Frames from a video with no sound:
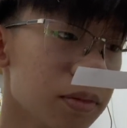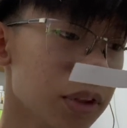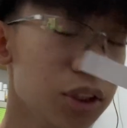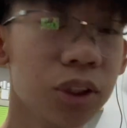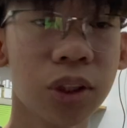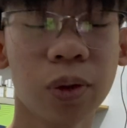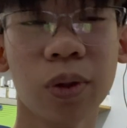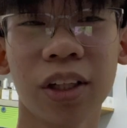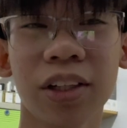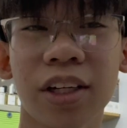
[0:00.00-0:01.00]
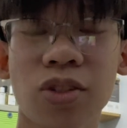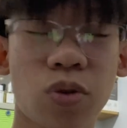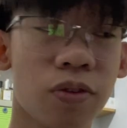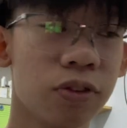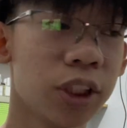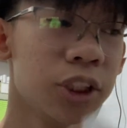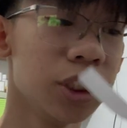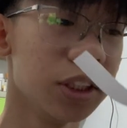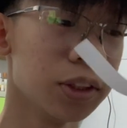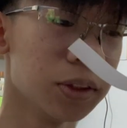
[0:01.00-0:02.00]
this is a really nice
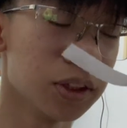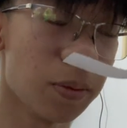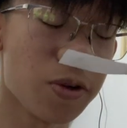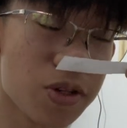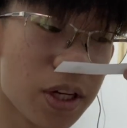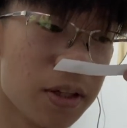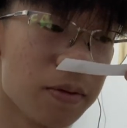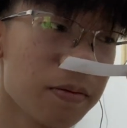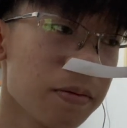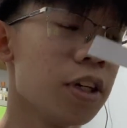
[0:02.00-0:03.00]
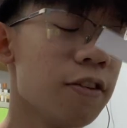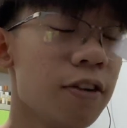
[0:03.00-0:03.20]
refreshing summer scent. If